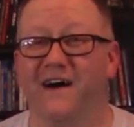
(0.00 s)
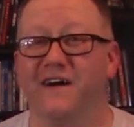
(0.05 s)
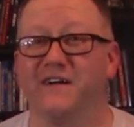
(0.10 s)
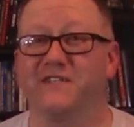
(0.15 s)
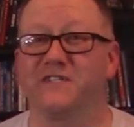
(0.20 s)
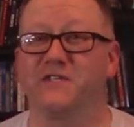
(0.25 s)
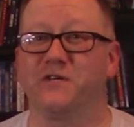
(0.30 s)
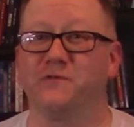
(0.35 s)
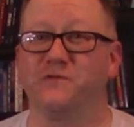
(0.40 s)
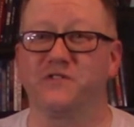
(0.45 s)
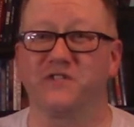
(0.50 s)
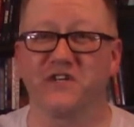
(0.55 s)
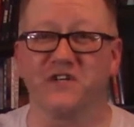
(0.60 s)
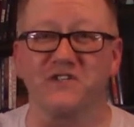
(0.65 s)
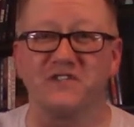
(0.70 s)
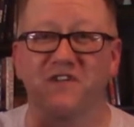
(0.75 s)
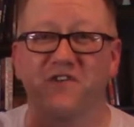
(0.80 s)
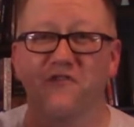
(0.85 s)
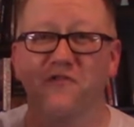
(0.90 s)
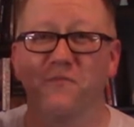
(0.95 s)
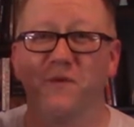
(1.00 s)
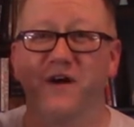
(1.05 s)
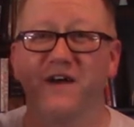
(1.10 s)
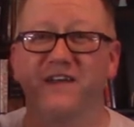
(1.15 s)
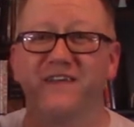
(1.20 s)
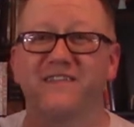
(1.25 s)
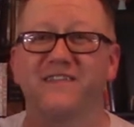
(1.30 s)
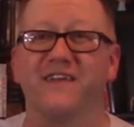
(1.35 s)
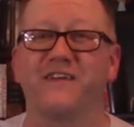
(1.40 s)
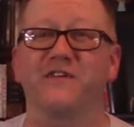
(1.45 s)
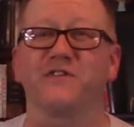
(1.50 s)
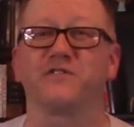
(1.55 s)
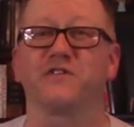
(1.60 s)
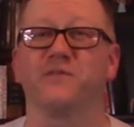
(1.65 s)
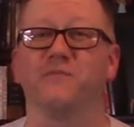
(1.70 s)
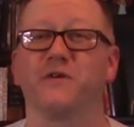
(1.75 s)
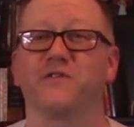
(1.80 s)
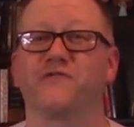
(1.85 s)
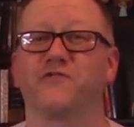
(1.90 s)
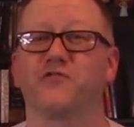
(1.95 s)
So cheers, everybody. Thank you so
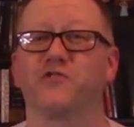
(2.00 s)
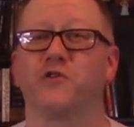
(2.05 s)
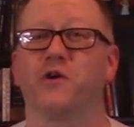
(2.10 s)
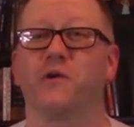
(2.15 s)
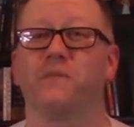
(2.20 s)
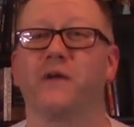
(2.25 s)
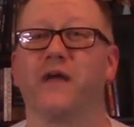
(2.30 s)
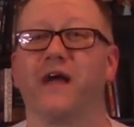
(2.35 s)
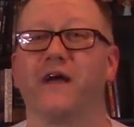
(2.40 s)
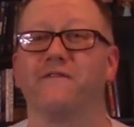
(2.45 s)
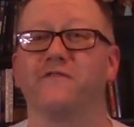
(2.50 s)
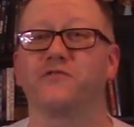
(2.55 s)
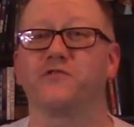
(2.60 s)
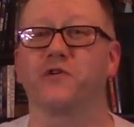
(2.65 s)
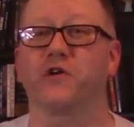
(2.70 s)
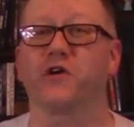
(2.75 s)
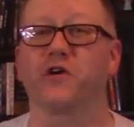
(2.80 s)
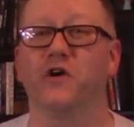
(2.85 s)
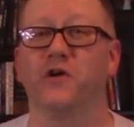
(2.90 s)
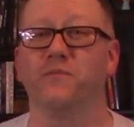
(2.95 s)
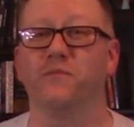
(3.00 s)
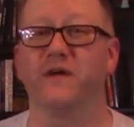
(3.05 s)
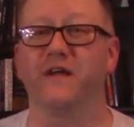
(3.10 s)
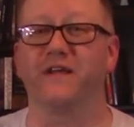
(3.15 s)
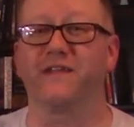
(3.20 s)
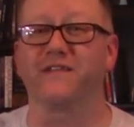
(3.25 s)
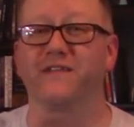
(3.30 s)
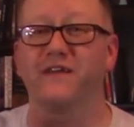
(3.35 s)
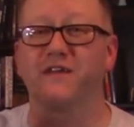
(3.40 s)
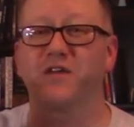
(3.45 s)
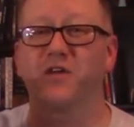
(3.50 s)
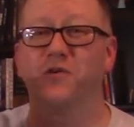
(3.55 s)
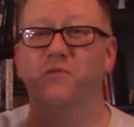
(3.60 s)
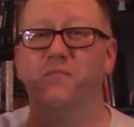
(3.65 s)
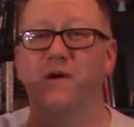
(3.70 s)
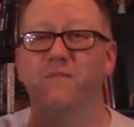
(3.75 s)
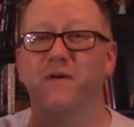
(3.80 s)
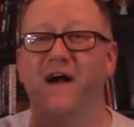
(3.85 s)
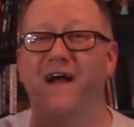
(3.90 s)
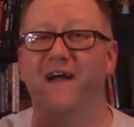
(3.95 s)
much for joining me. Have a drink on me. Thank you.
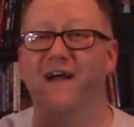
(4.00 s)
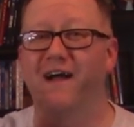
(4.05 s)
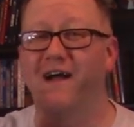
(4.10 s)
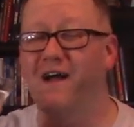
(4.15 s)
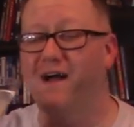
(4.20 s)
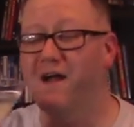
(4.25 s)
Bye-bye.